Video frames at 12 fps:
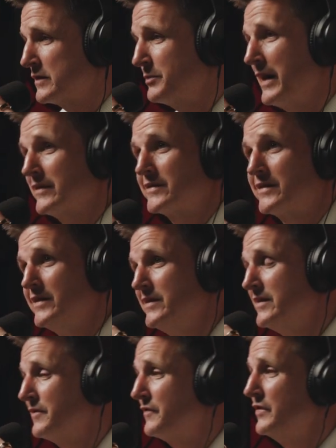It's about
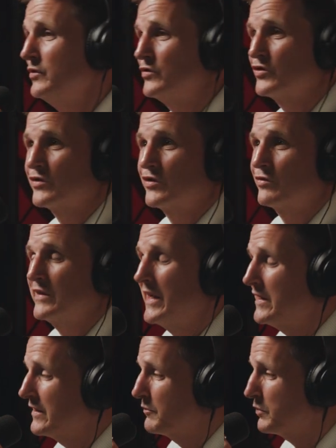seeing the future,
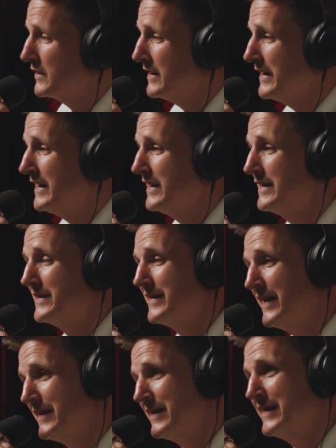creating the plan, and
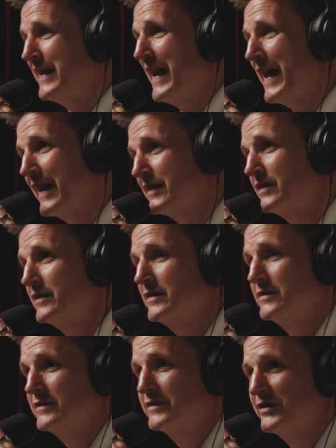taking
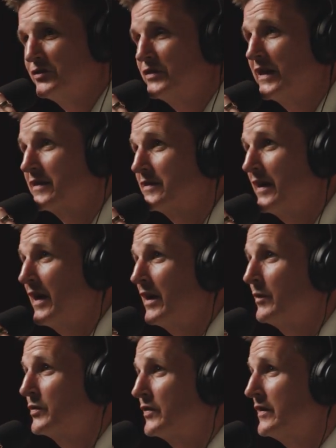action. Till next
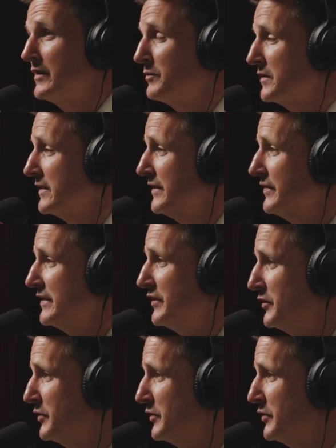time, see it, believe it,